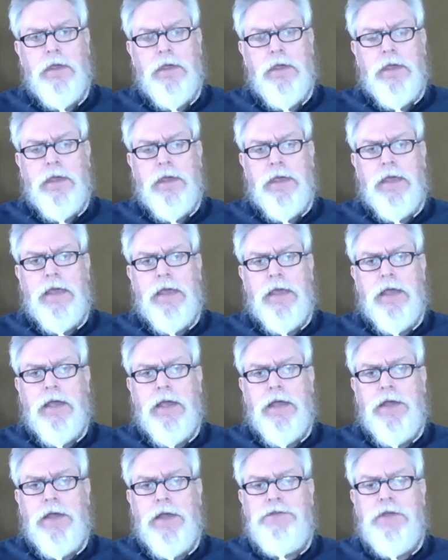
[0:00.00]

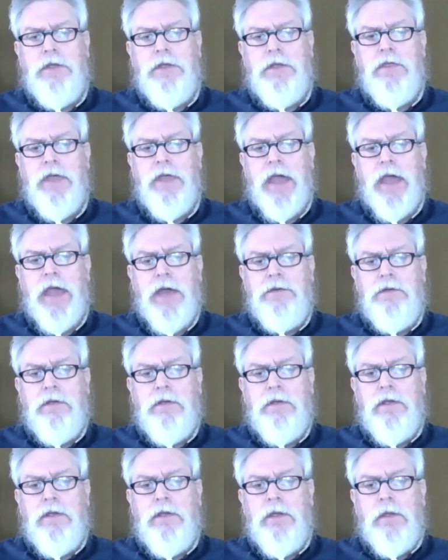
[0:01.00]
is that
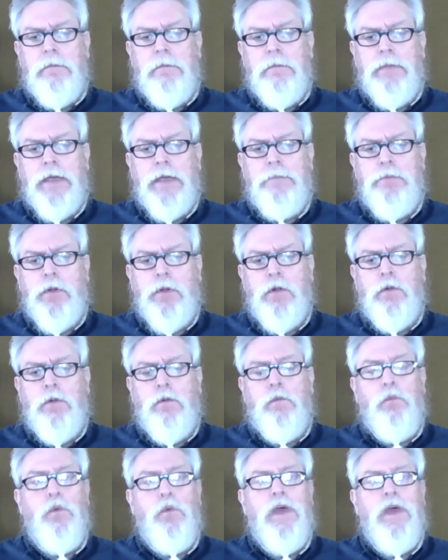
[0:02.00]
people
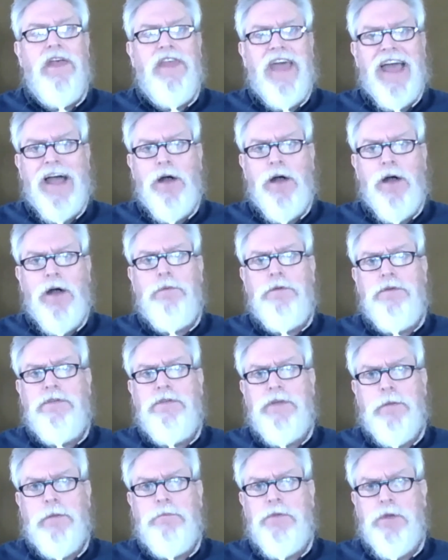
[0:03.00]
without
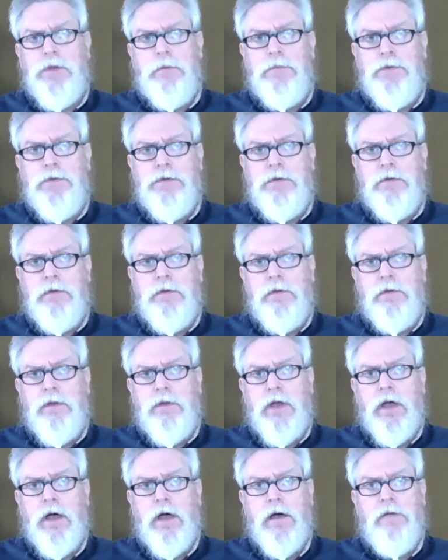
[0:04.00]
symptoms
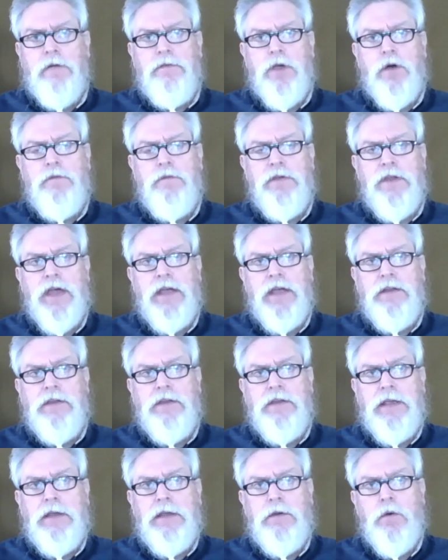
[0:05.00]
of
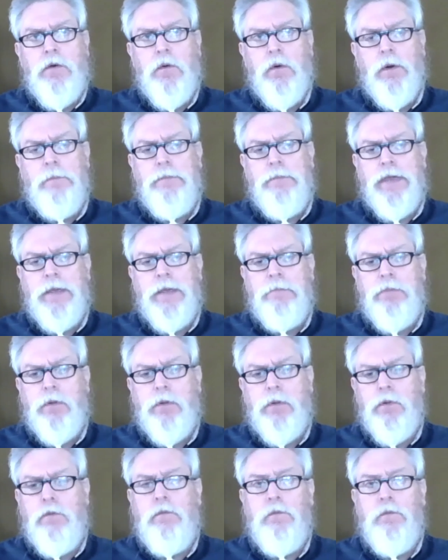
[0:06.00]
COVID-19 or
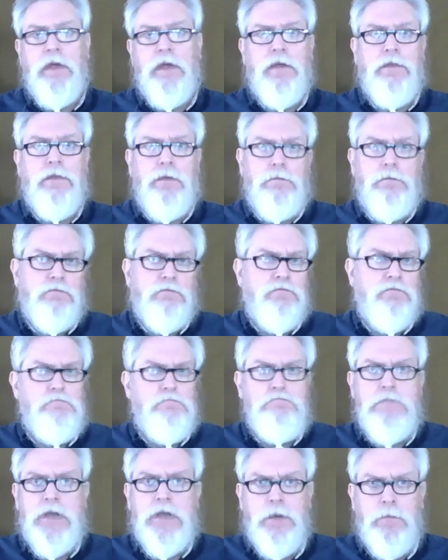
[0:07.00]
people with
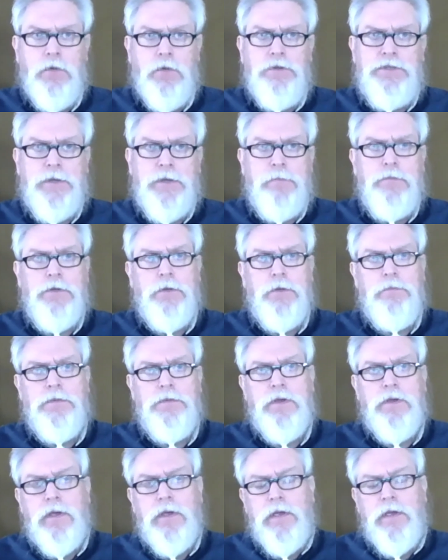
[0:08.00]
minimal symptoms
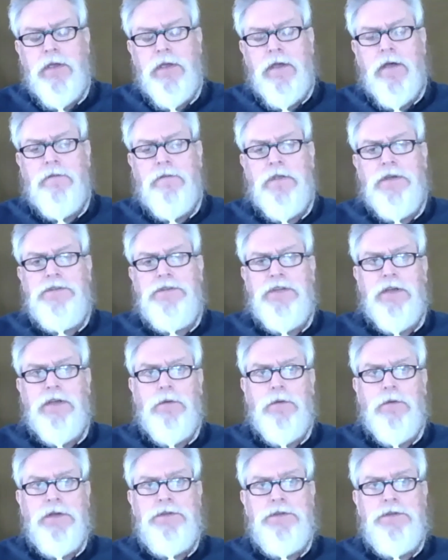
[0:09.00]
of this
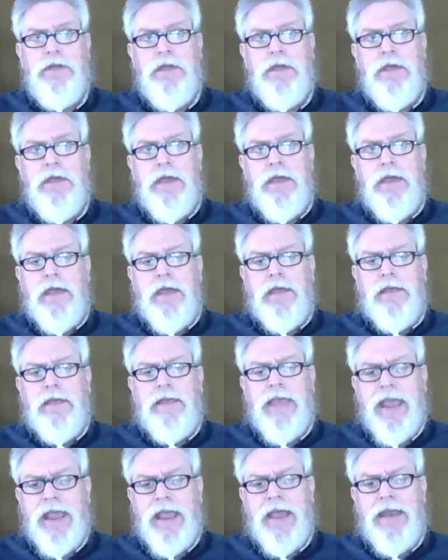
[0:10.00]
illness
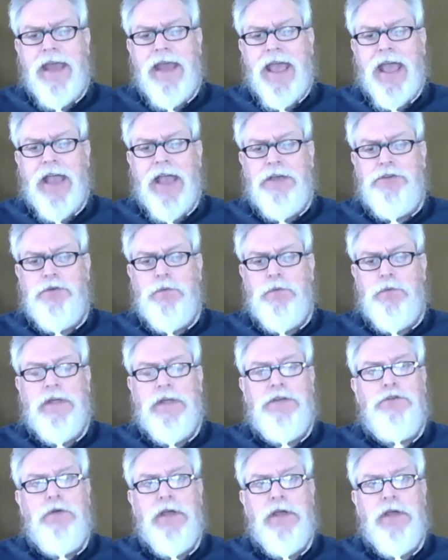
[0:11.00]
can actually
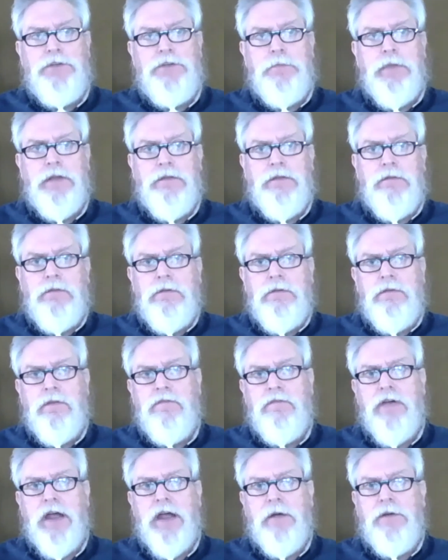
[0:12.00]
transmit the
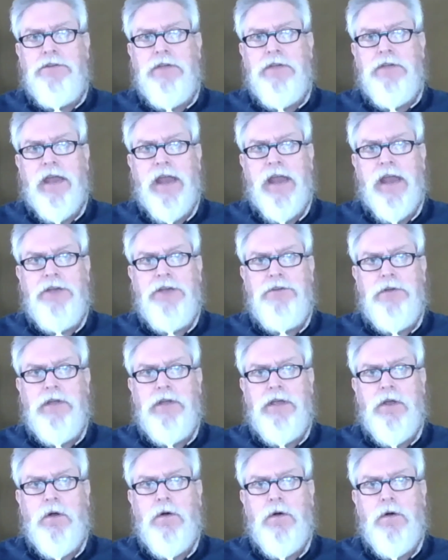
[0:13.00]
virus, can actually
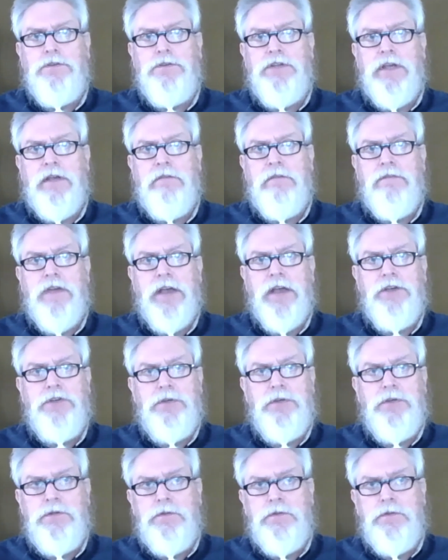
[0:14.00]
cause infections.